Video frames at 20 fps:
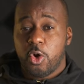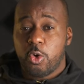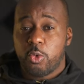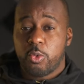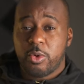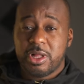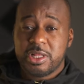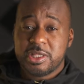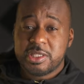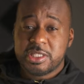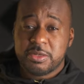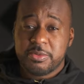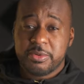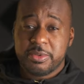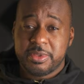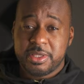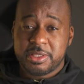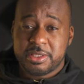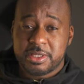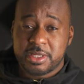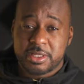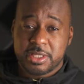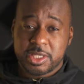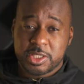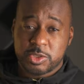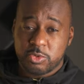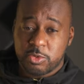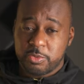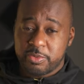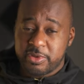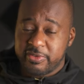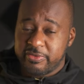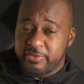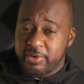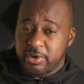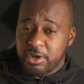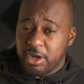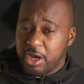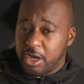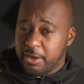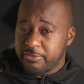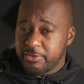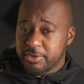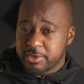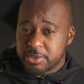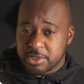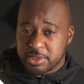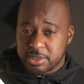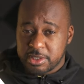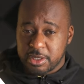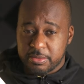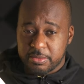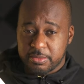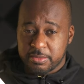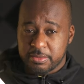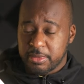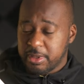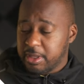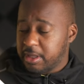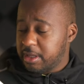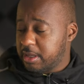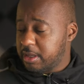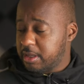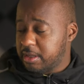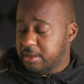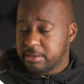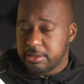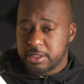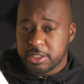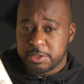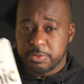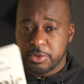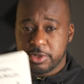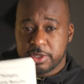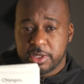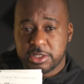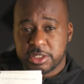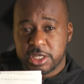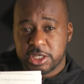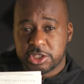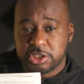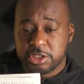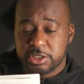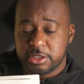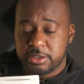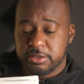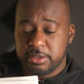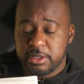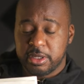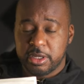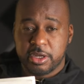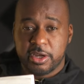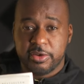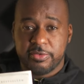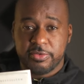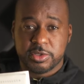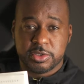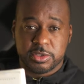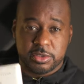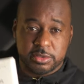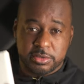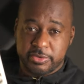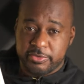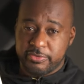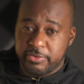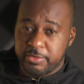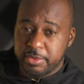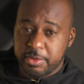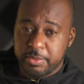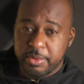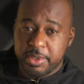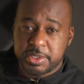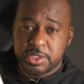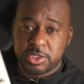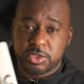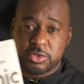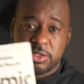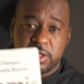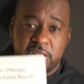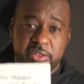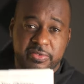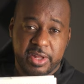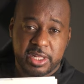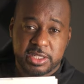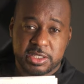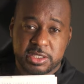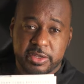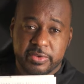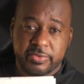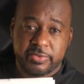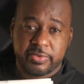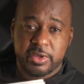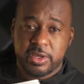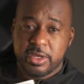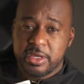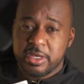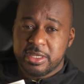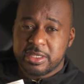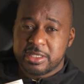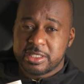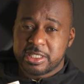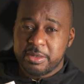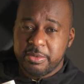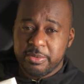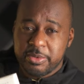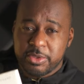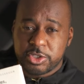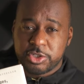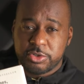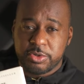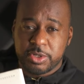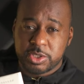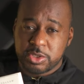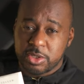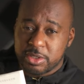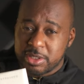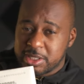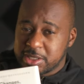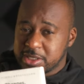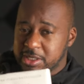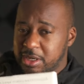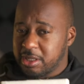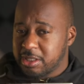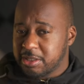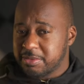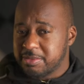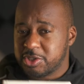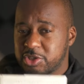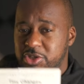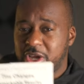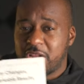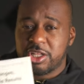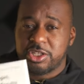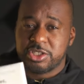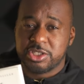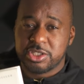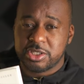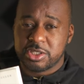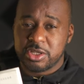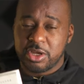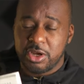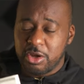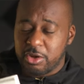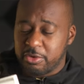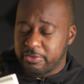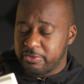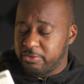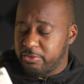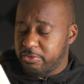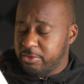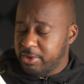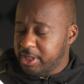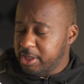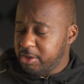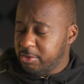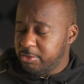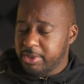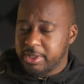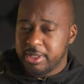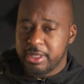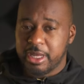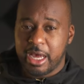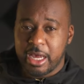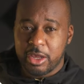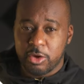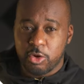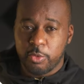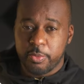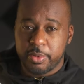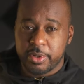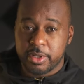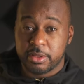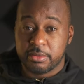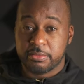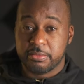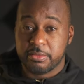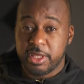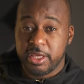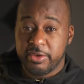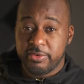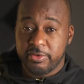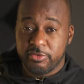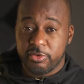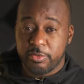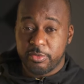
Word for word: while some of these techniques will be very obvious to some, this book is actually covers from the basics to the advanced stuff. Some of the tricks, or let's call them strategies, are really eye-opening, even